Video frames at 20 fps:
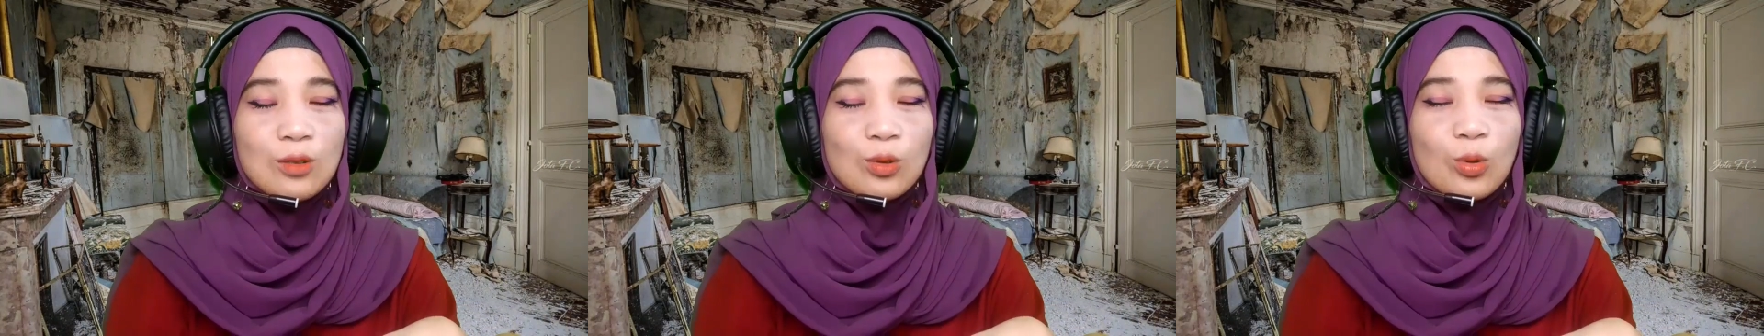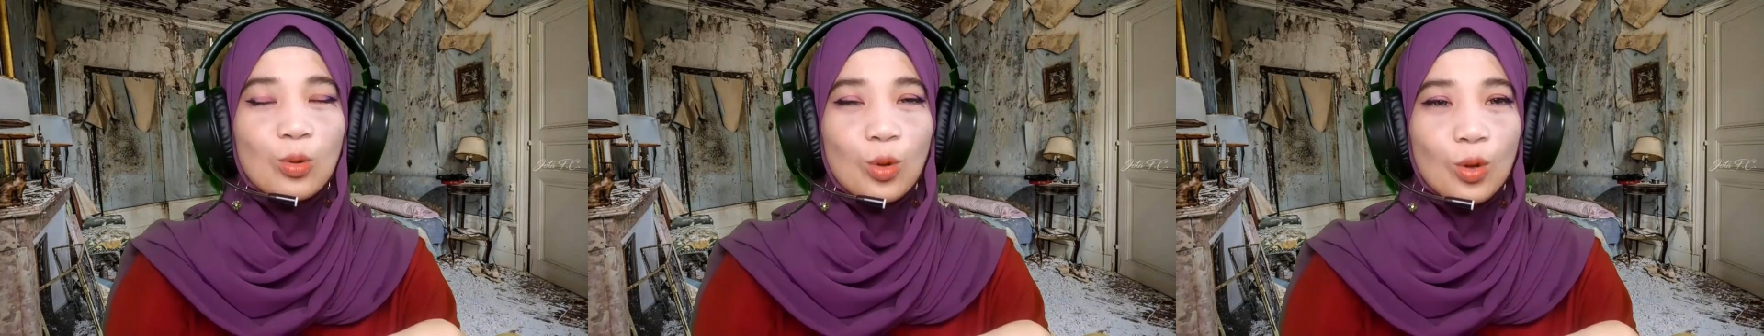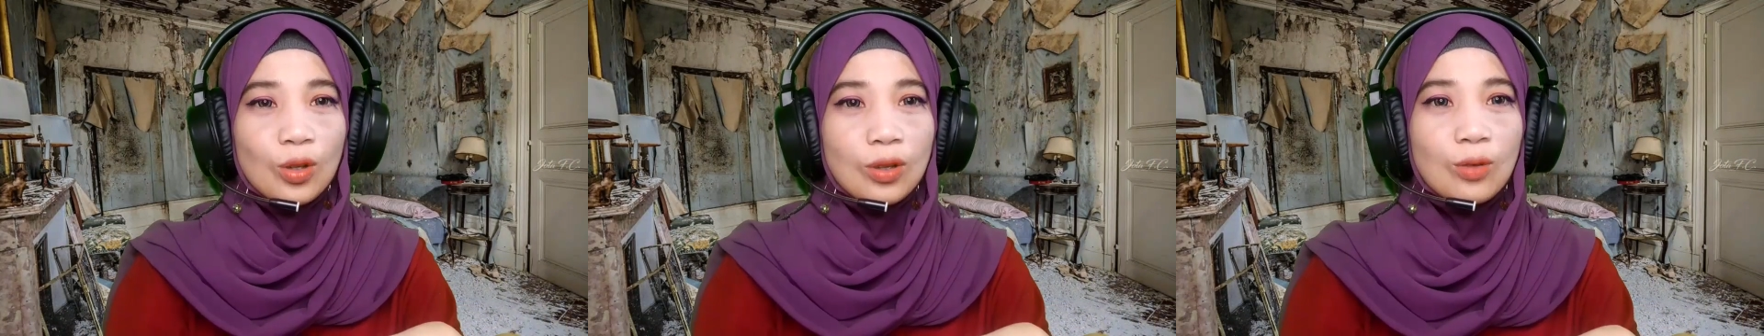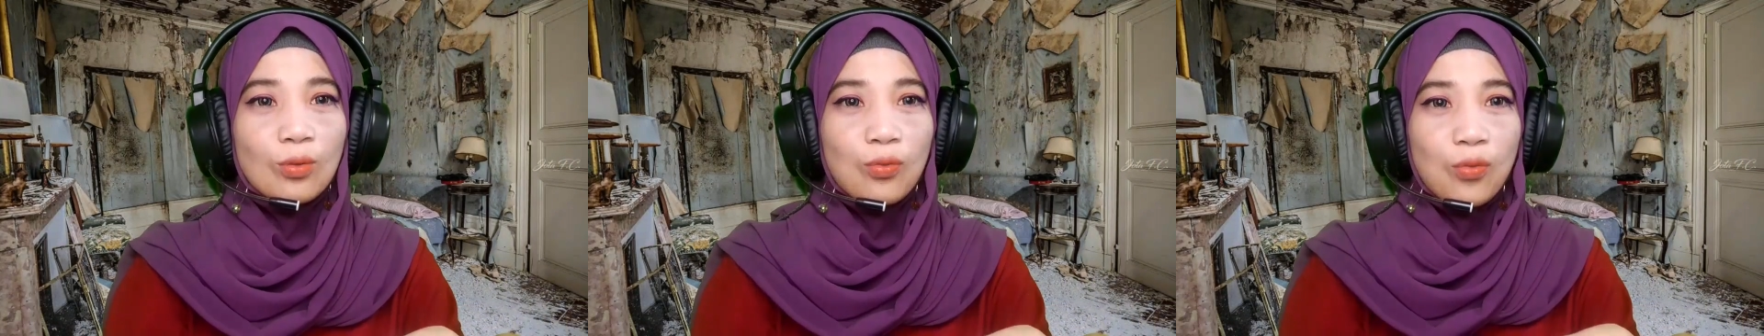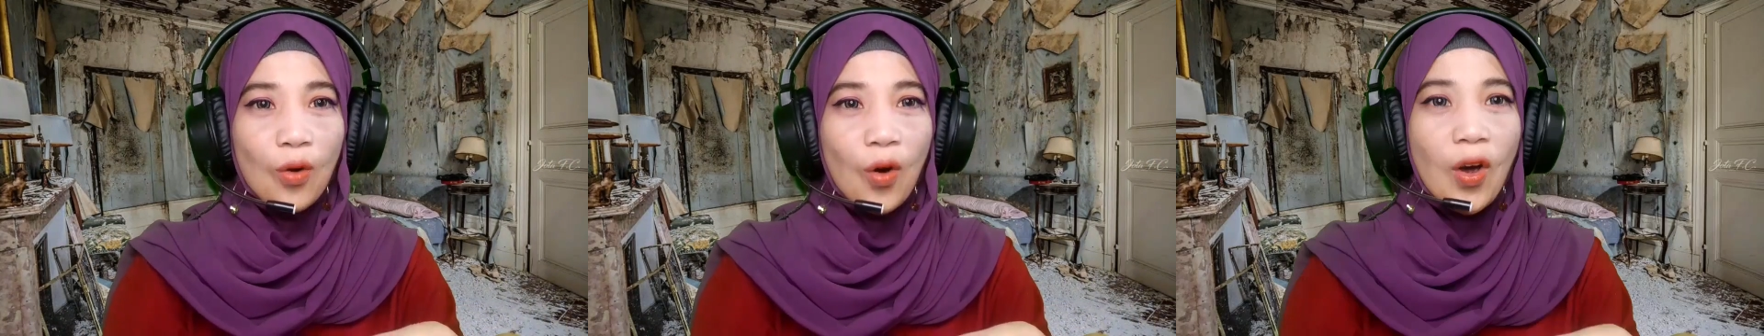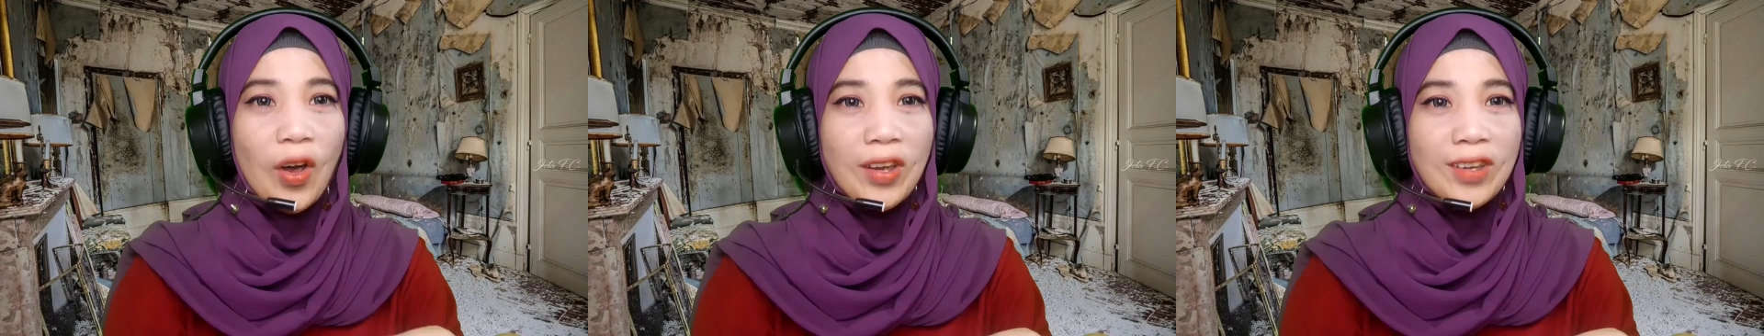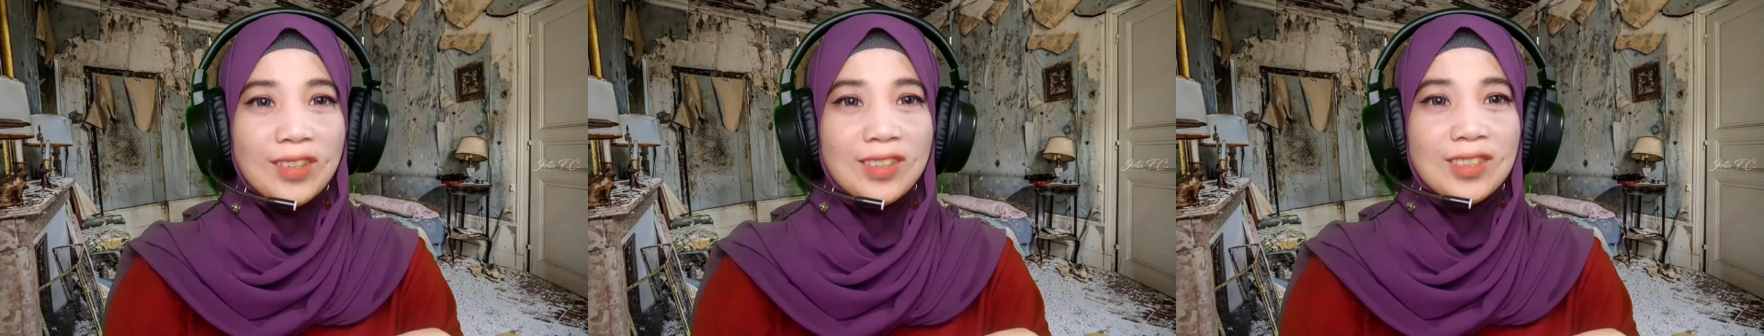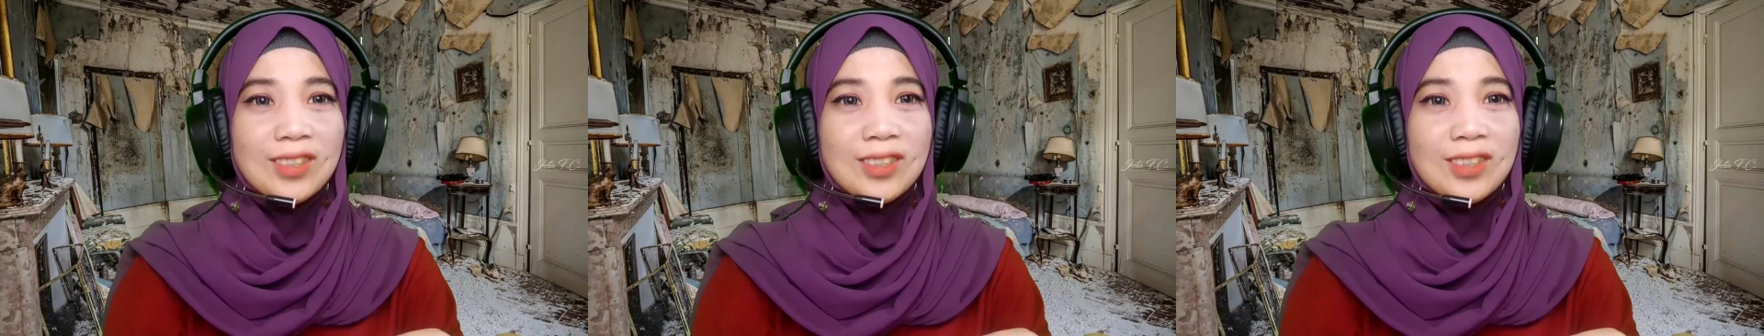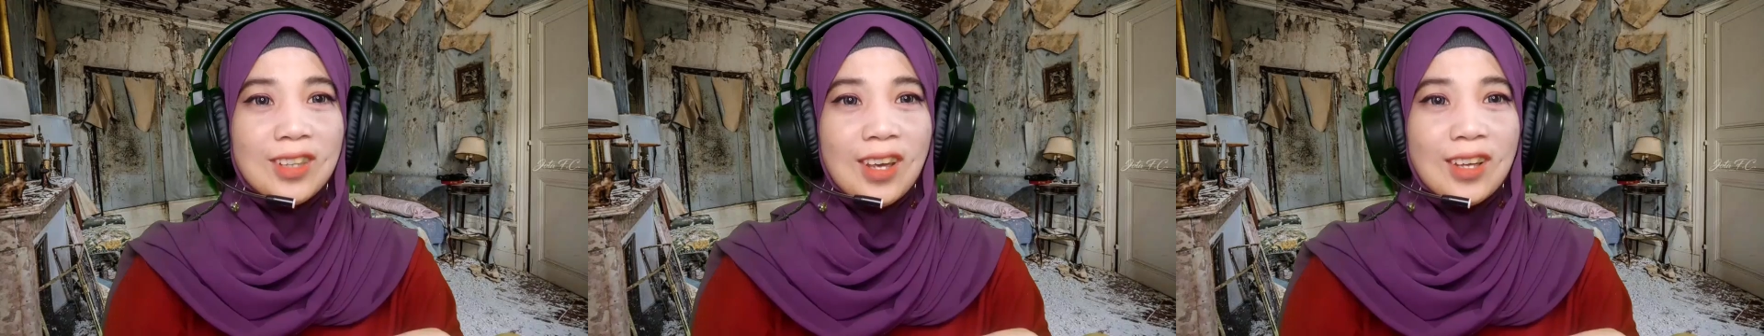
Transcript: good voice.